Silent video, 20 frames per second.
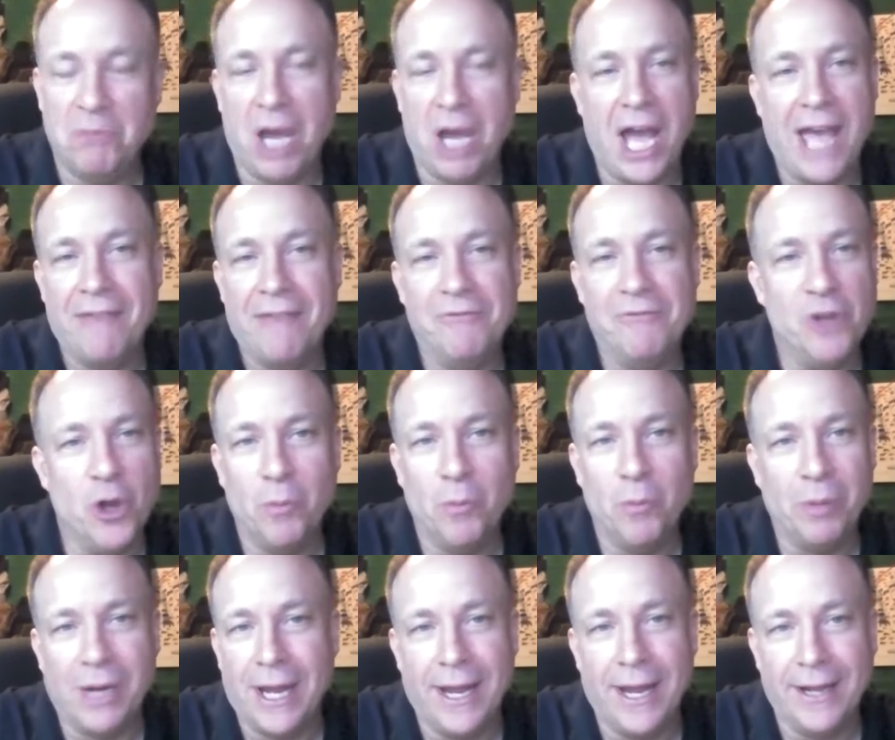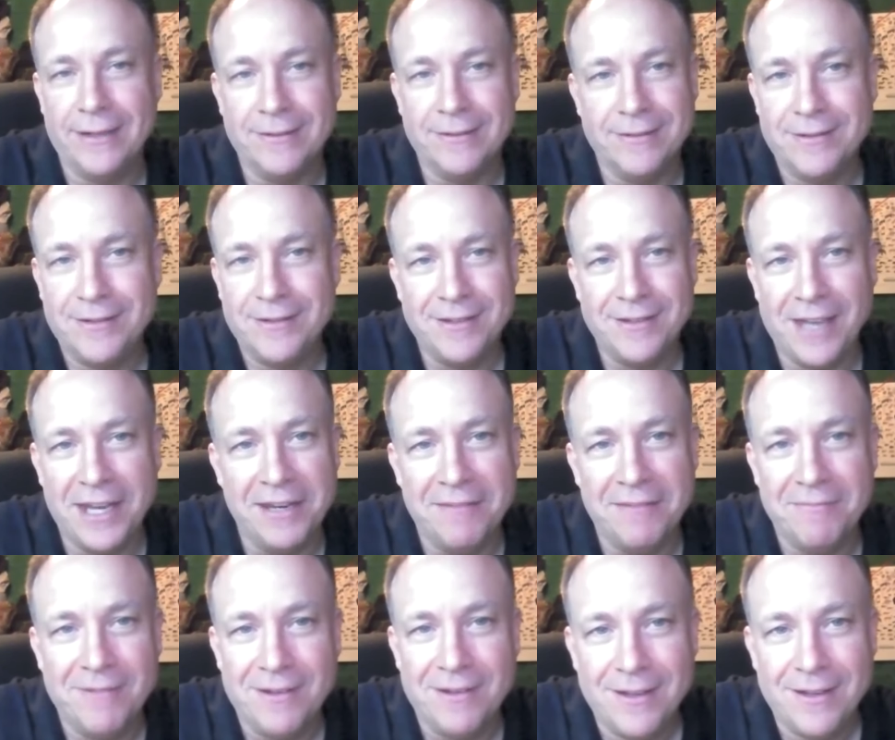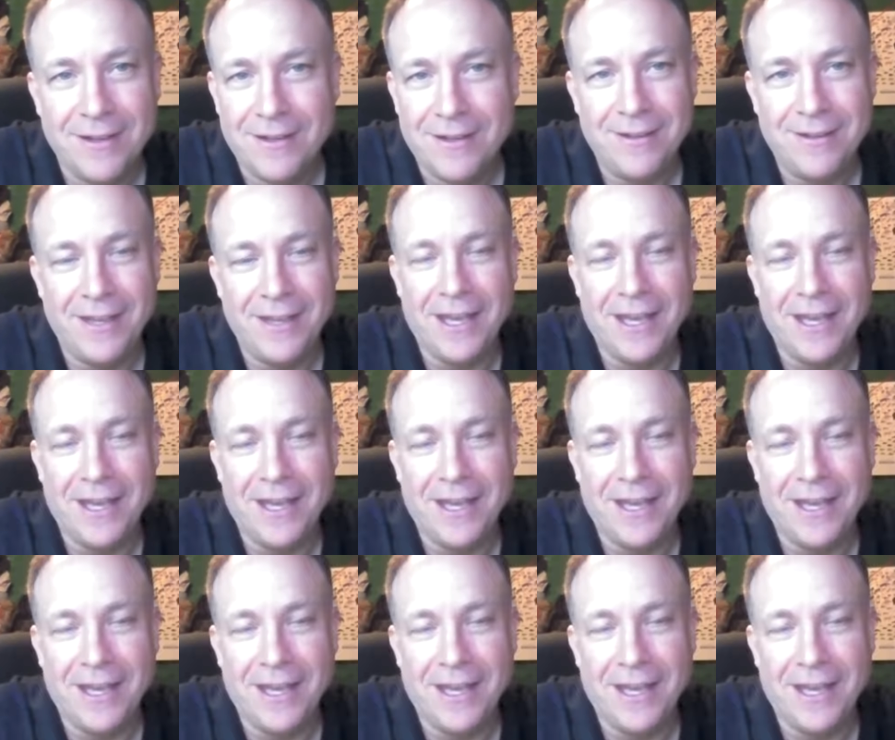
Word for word: I have no plans. Probably. I think